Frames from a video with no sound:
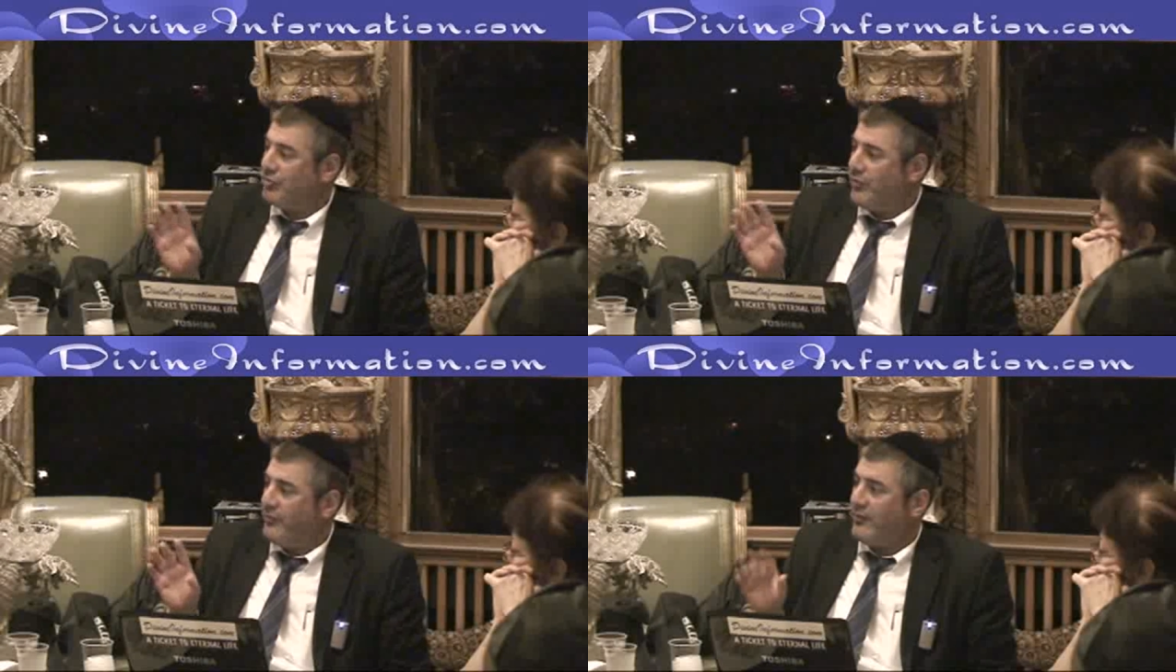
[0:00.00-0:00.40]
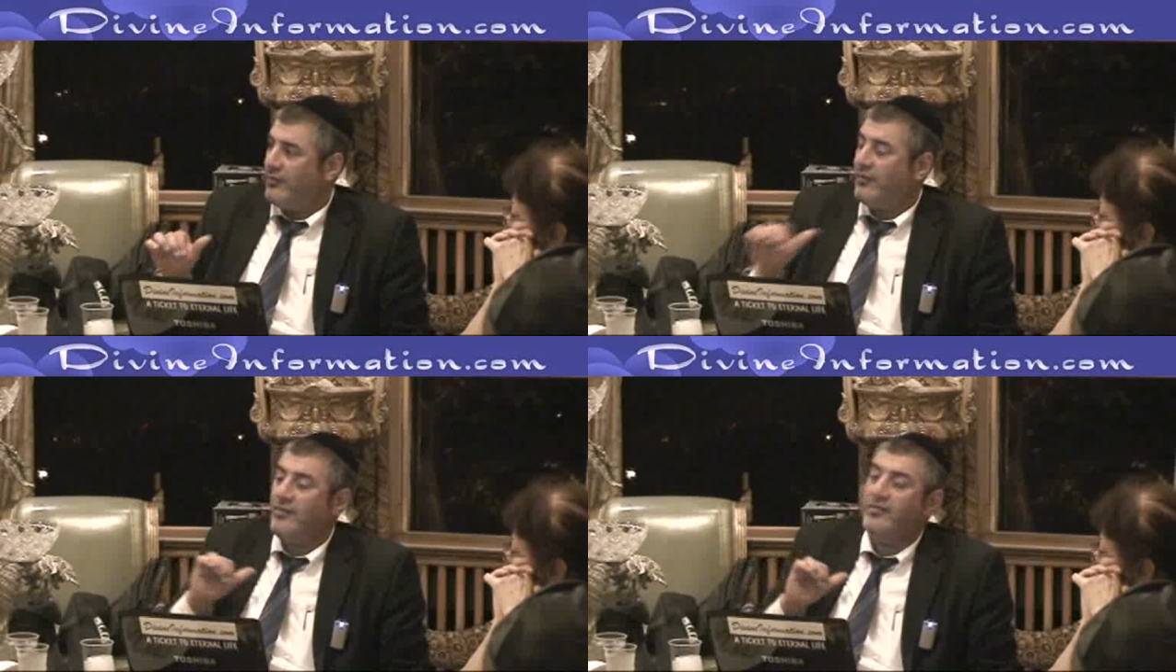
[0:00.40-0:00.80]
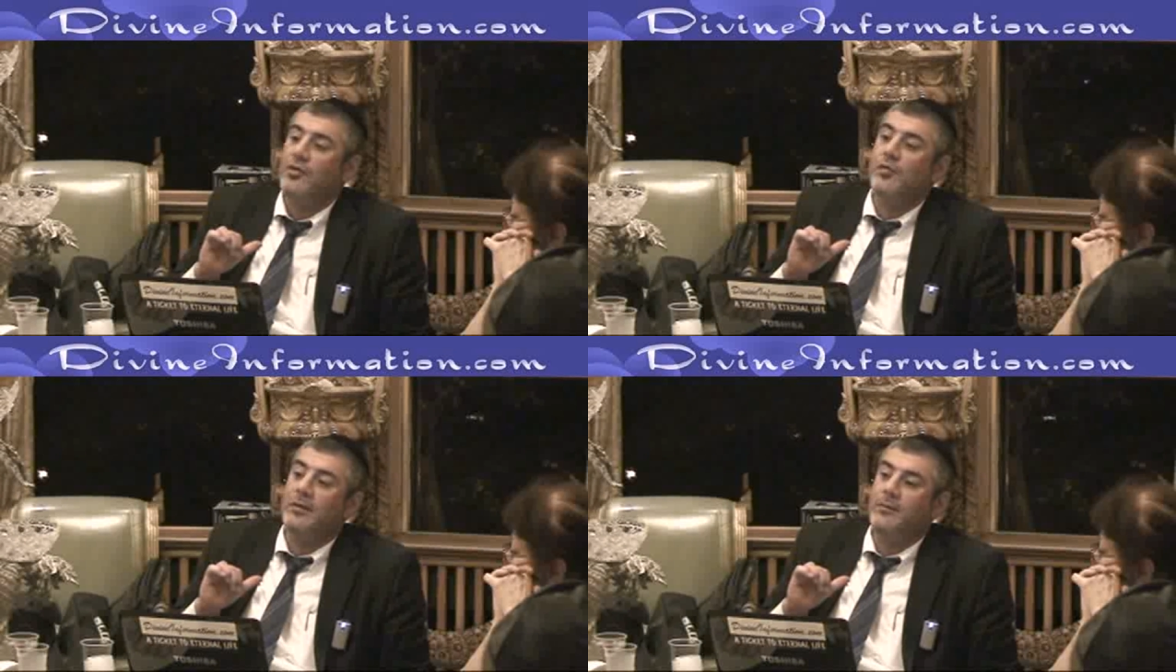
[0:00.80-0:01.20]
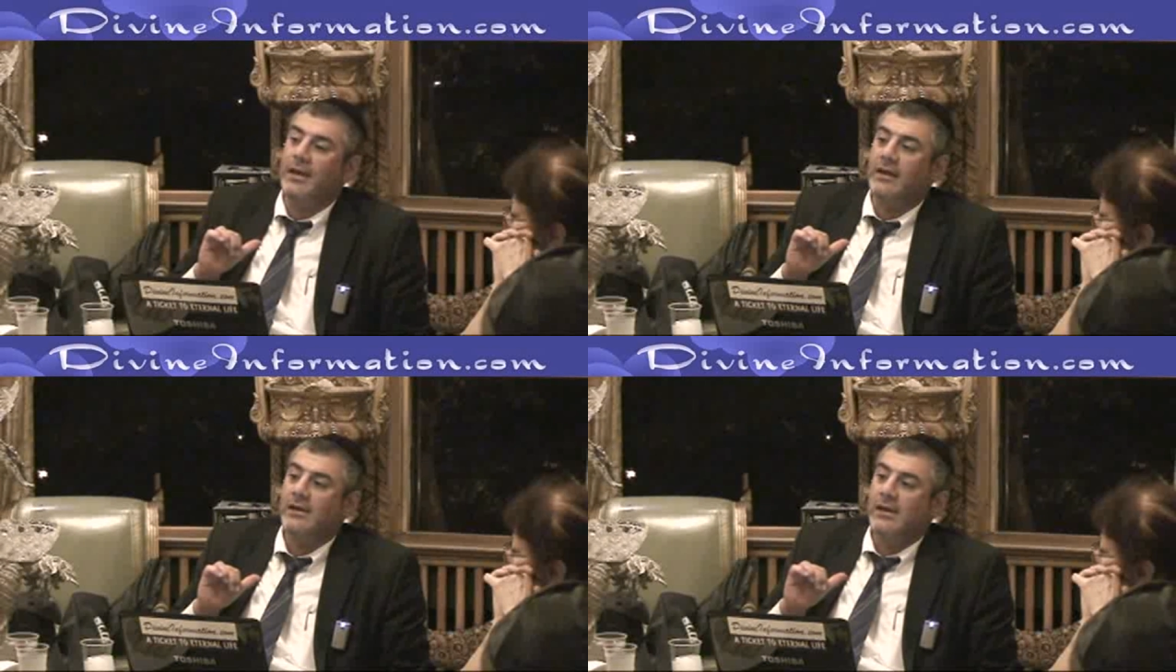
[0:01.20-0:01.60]
choices is the human
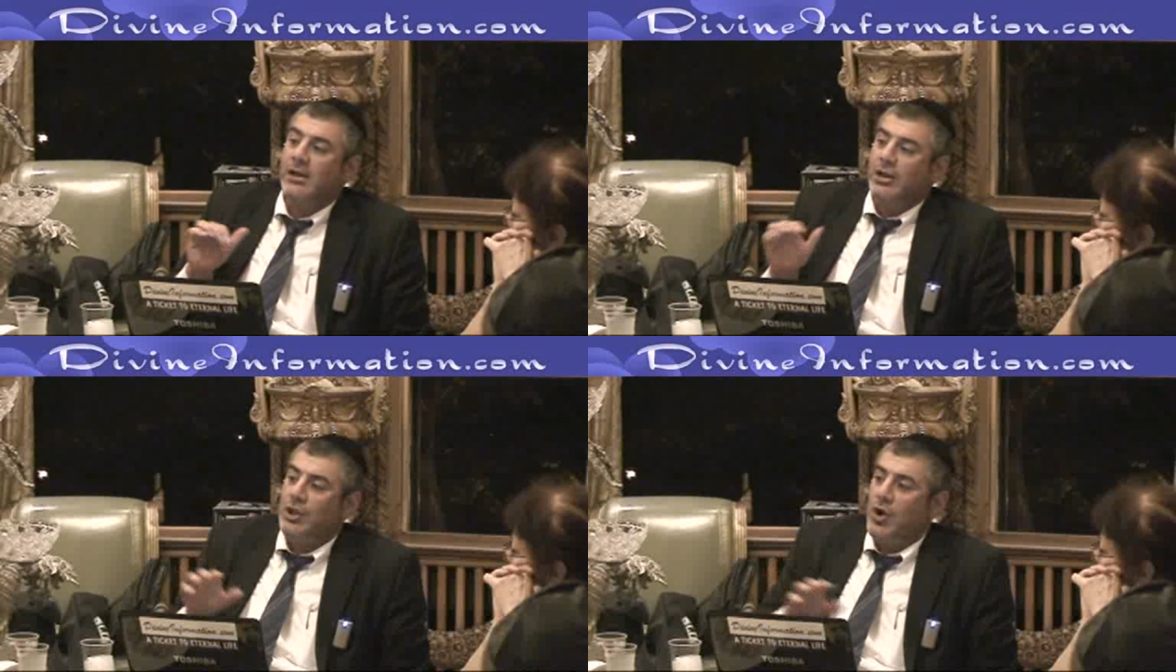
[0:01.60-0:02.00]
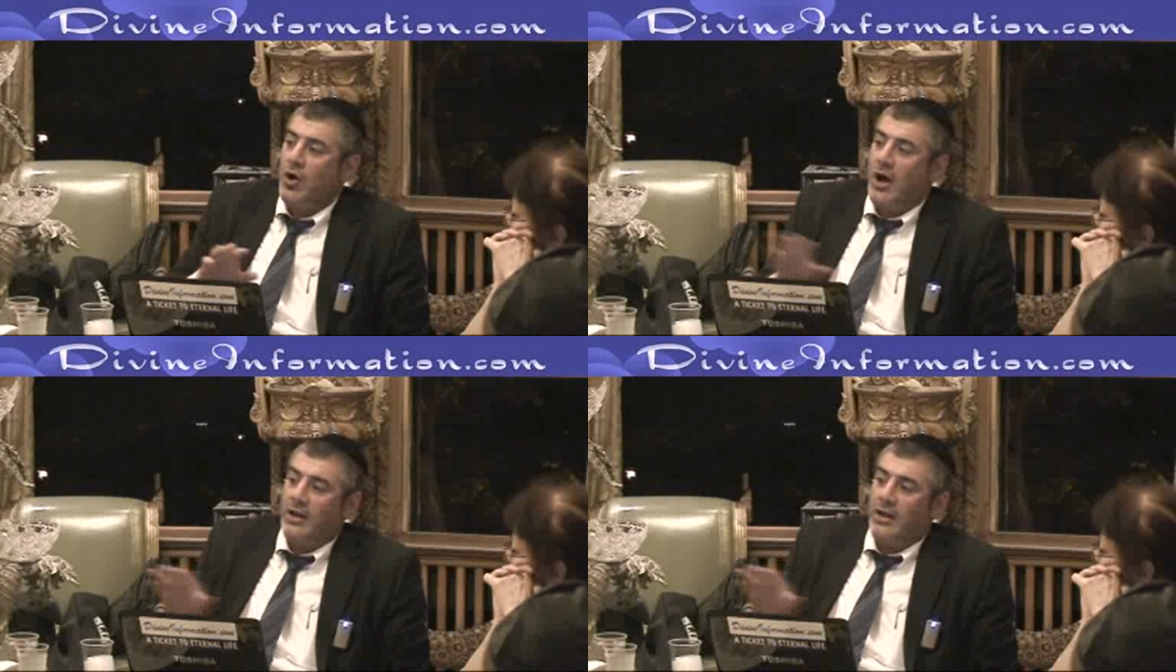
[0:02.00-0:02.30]
being. No